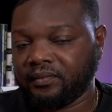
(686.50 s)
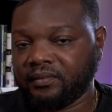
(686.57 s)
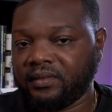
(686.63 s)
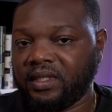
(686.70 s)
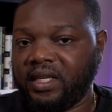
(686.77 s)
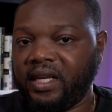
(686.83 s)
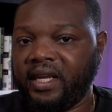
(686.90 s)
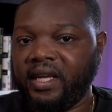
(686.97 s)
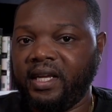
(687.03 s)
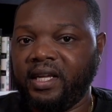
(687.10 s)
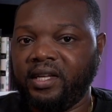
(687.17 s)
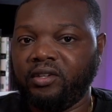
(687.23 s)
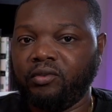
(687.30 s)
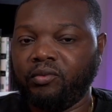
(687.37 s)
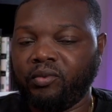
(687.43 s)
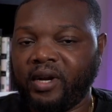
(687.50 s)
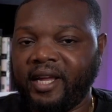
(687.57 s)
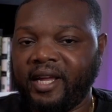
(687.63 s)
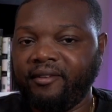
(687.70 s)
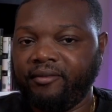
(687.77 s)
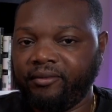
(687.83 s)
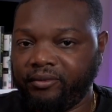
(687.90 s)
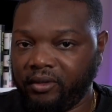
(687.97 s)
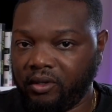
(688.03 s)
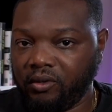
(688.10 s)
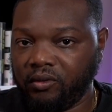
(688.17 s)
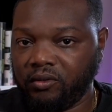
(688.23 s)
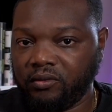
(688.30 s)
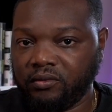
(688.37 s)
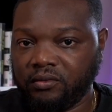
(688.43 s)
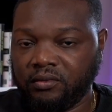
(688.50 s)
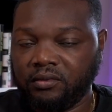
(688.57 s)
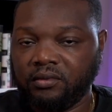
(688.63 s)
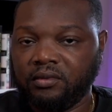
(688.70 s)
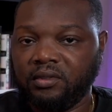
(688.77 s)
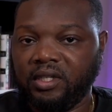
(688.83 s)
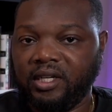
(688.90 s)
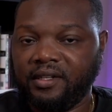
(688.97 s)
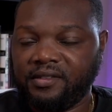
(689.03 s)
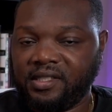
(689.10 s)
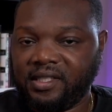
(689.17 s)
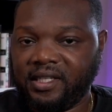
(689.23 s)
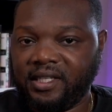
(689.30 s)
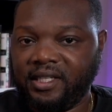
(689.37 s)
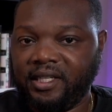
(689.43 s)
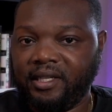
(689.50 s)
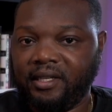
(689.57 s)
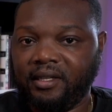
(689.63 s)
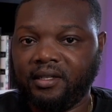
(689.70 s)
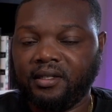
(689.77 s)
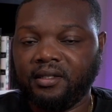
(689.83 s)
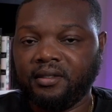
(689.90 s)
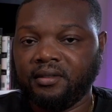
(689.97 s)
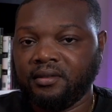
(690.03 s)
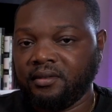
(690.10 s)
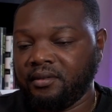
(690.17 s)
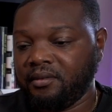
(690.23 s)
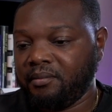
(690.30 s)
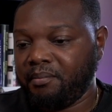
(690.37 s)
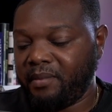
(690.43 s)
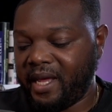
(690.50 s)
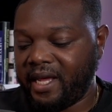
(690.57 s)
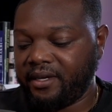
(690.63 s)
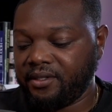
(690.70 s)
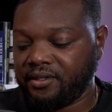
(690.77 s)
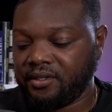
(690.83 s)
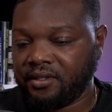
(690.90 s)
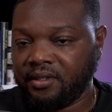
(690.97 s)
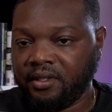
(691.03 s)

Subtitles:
and the right flow of studying matters.